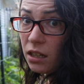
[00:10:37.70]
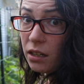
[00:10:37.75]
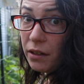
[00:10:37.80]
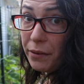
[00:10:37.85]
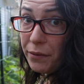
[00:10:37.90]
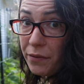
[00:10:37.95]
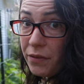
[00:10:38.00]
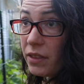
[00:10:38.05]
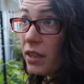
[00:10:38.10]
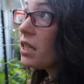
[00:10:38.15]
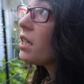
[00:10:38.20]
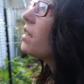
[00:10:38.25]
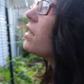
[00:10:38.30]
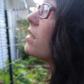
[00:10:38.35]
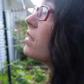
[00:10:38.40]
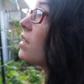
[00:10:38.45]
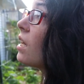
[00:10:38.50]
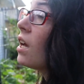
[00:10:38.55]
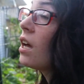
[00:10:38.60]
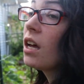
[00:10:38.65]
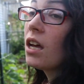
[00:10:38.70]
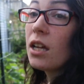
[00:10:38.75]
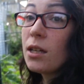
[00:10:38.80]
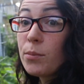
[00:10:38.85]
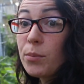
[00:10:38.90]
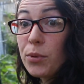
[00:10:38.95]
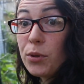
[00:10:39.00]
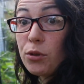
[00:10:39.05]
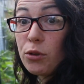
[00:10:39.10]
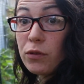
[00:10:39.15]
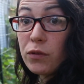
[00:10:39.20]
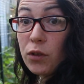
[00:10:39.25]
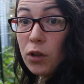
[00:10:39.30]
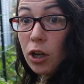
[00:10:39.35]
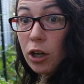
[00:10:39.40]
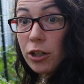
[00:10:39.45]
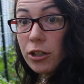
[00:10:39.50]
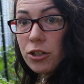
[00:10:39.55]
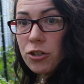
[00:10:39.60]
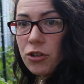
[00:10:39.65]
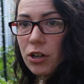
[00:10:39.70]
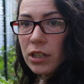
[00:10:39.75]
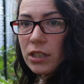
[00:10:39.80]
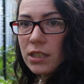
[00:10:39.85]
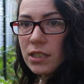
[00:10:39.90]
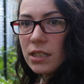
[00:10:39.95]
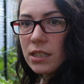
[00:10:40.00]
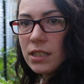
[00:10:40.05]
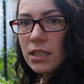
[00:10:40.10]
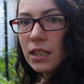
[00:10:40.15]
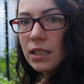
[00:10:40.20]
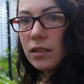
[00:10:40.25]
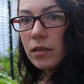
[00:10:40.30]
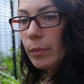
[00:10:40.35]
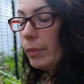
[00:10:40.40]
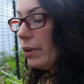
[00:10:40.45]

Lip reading: of these beautiful arch trellises has